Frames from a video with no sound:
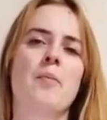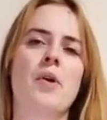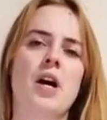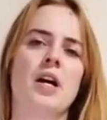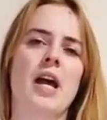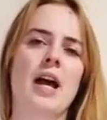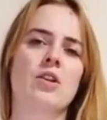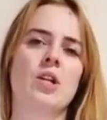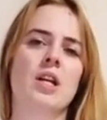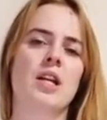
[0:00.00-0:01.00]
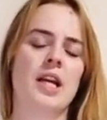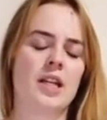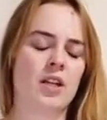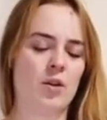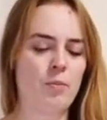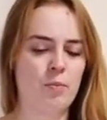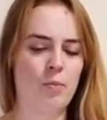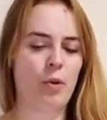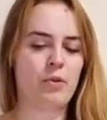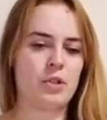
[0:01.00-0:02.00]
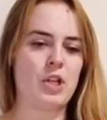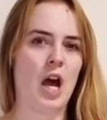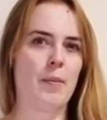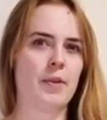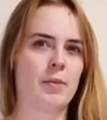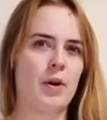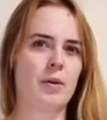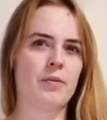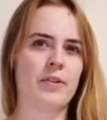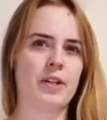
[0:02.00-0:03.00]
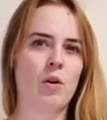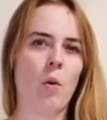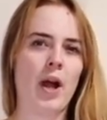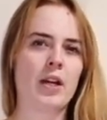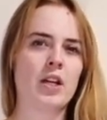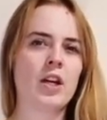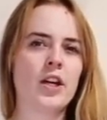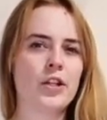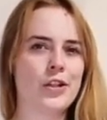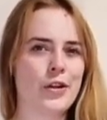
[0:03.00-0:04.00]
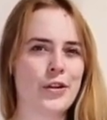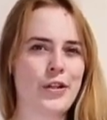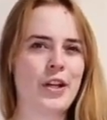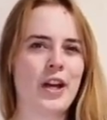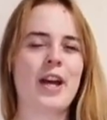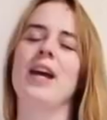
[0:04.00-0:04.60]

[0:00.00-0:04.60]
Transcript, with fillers: but actually like both the top and the bottom fit quite good.